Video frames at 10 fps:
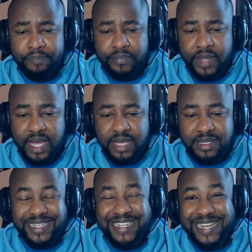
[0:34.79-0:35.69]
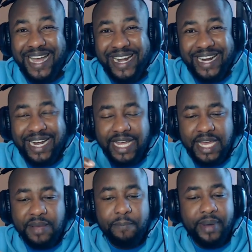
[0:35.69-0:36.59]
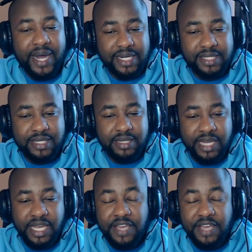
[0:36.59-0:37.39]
as it directly impacts the